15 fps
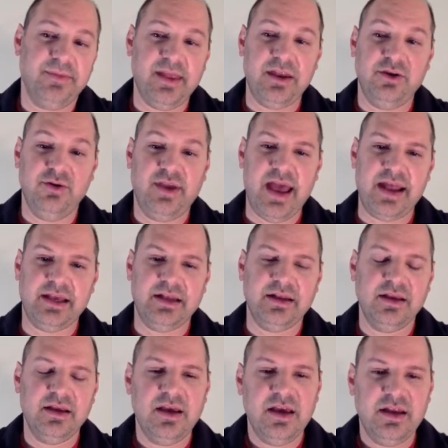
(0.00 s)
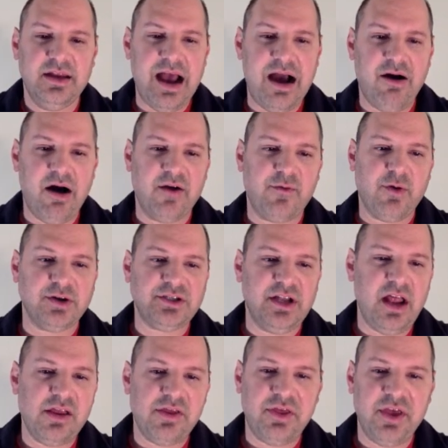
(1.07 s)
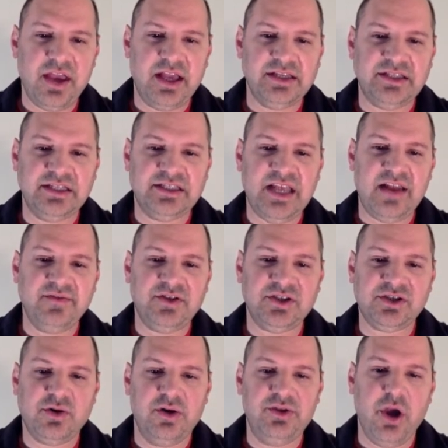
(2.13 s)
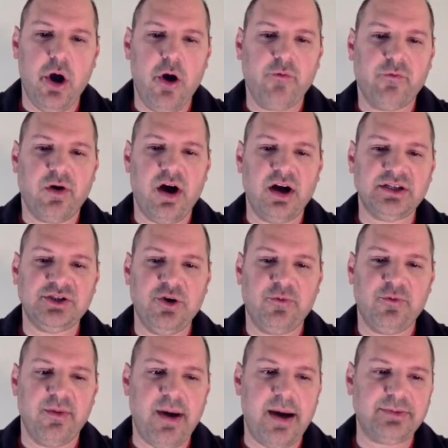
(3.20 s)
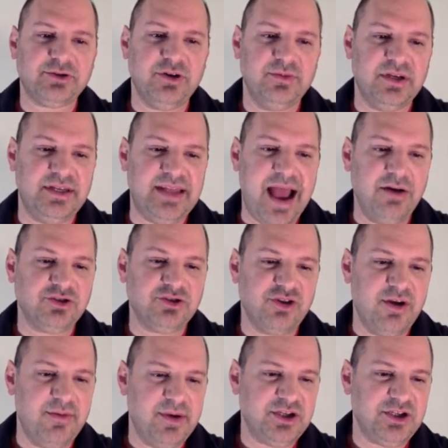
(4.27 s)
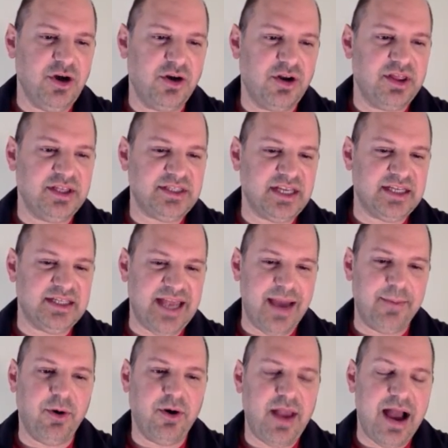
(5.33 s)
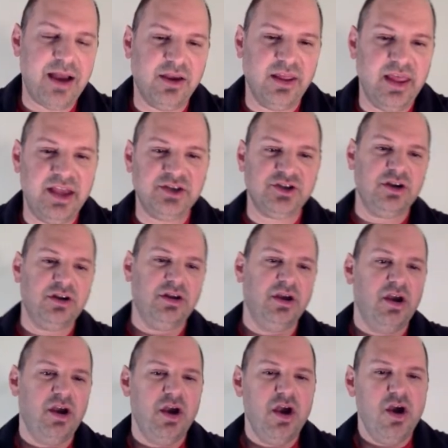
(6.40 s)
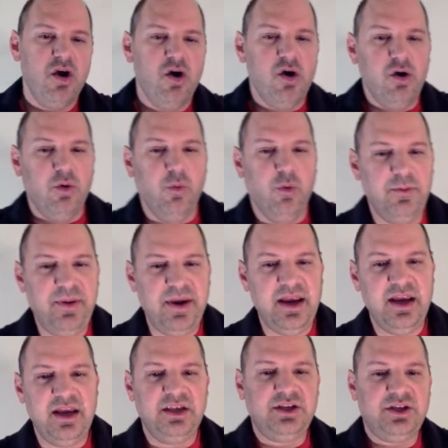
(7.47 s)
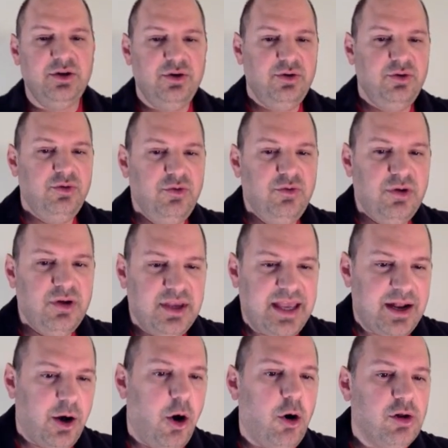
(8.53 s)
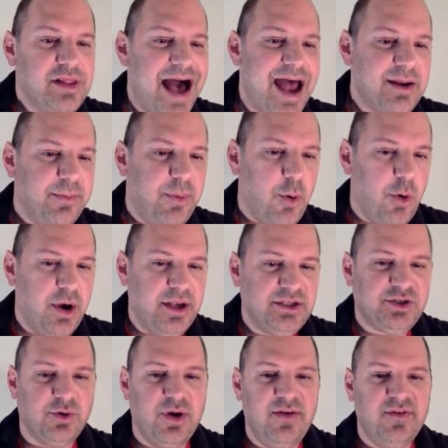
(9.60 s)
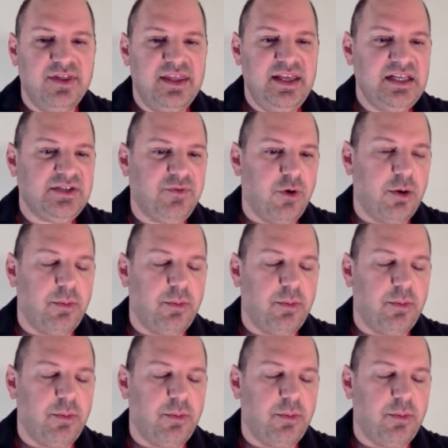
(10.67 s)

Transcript: you get it. Now, of course, another thing is instead of just going the overall slope from upstream to downstream as shown in this example calculation, would be to get a whole lot of points, or even these 4